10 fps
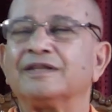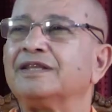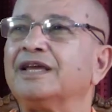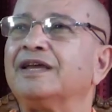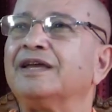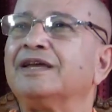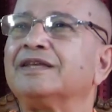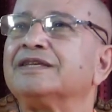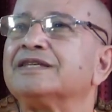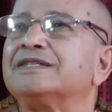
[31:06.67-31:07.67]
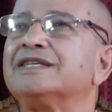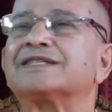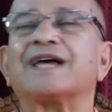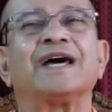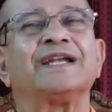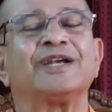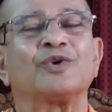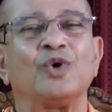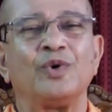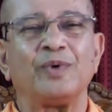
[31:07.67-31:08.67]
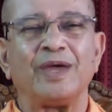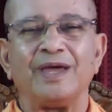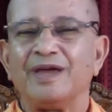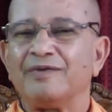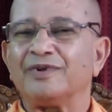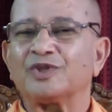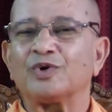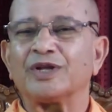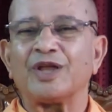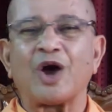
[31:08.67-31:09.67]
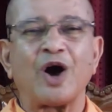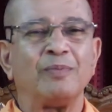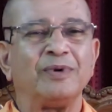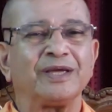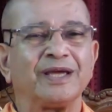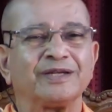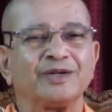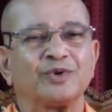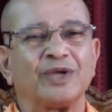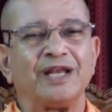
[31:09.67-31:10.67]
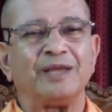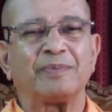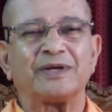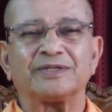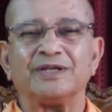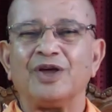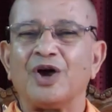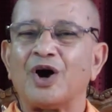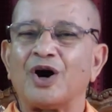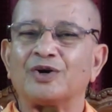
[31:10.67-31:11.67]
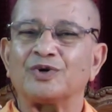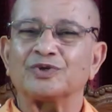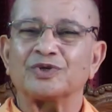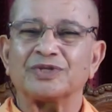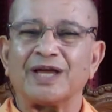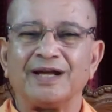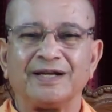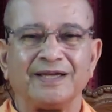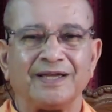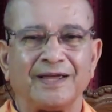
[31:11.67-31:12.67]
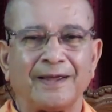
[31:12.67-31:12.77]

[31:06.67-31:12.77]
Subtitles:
they just discard and go away without any obligation to any person or to society.